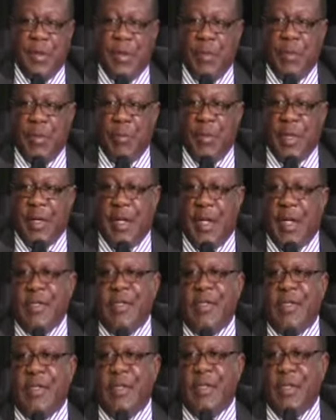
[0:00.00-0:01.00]
But there
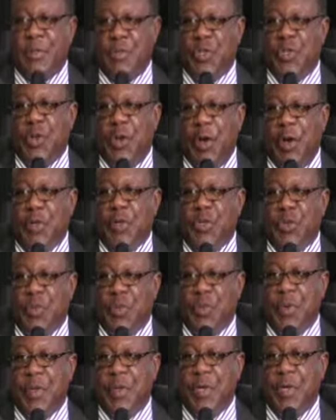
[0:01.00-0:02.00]
seems to also
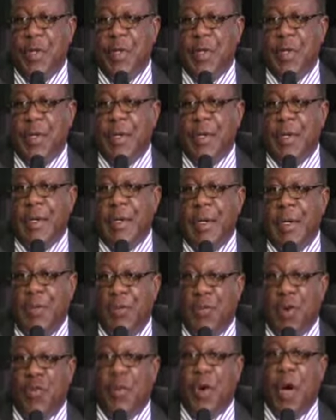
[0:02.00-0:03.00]
be a
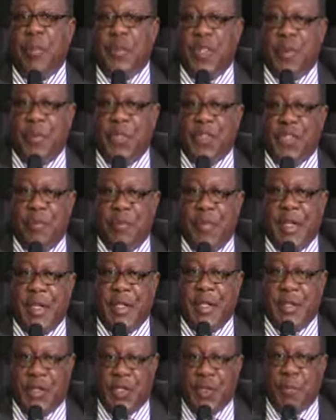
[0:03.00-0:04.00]
level of optimism that
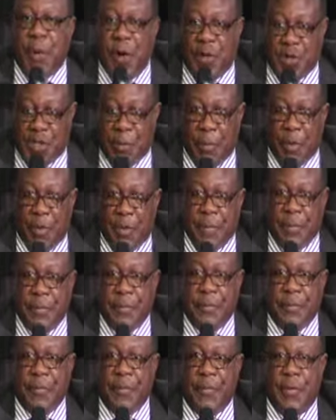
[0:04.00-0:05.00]
it is possible.
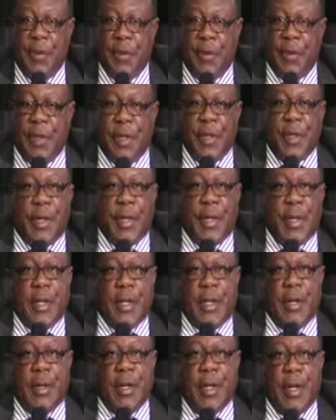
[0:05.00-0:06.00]

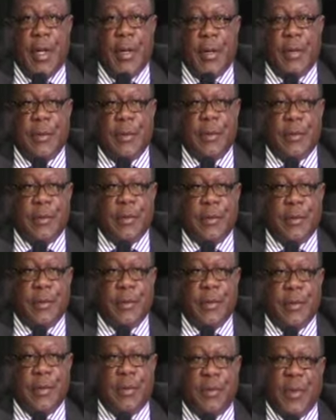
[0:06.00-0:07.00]
Now,
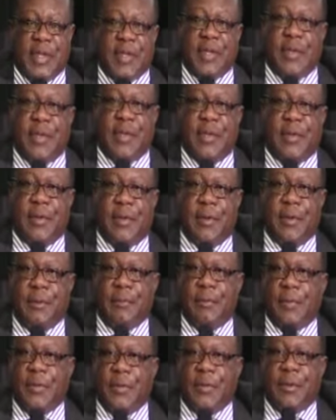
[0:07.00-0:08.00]
but
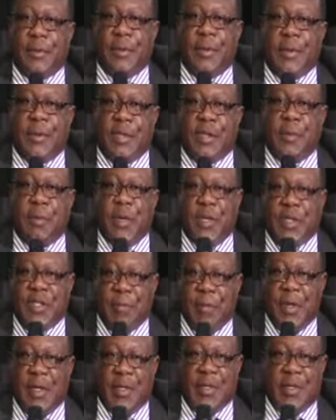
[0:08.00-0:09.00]
with this
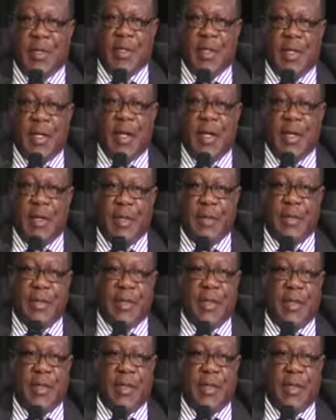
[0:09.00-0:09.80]
possibility and this